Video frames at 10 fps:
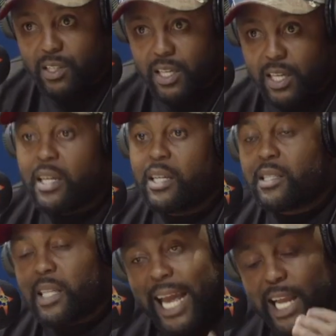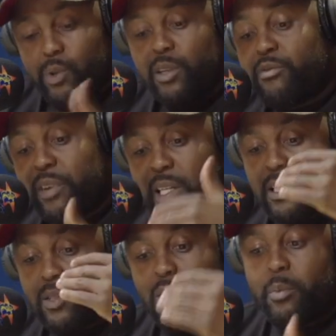Mm-hmm. It's an annual
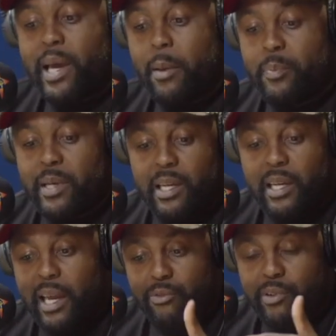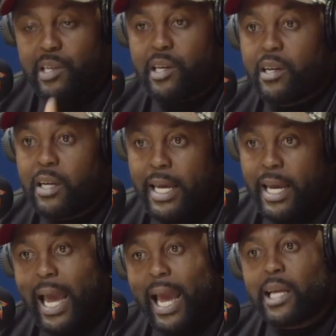event, it's going to be happening every year,
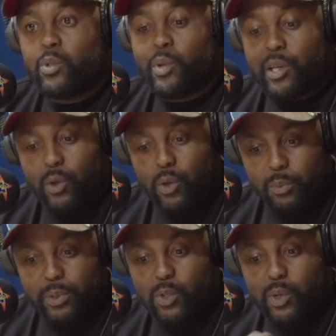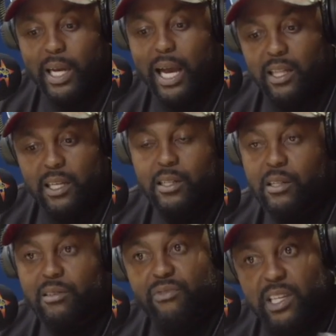mm-hmm. and we're going to be doing other
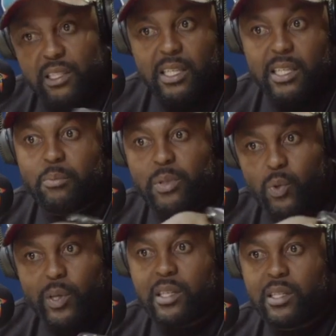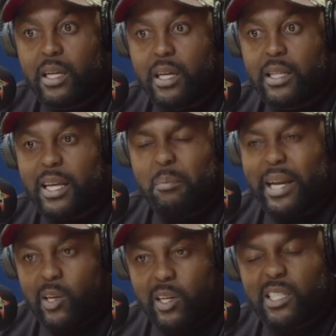little events in between that
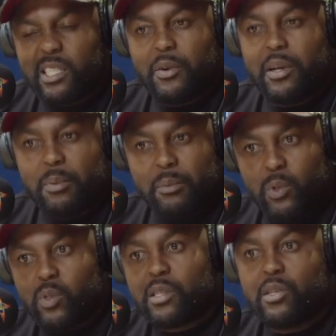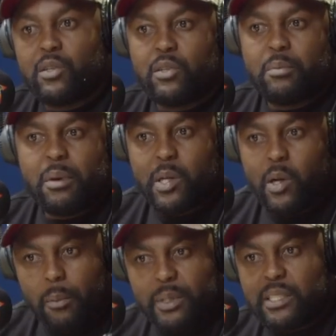might not necessarily be musical, maybe
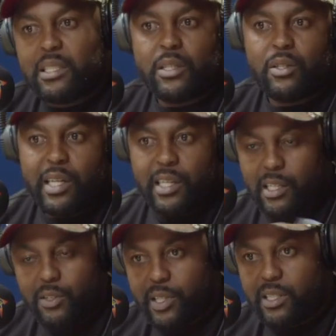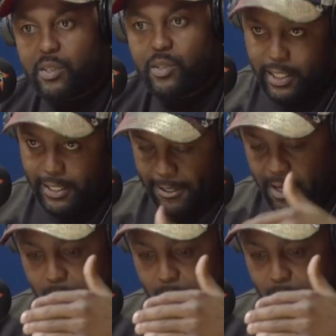comedy, etc., etc. Mm-hmm.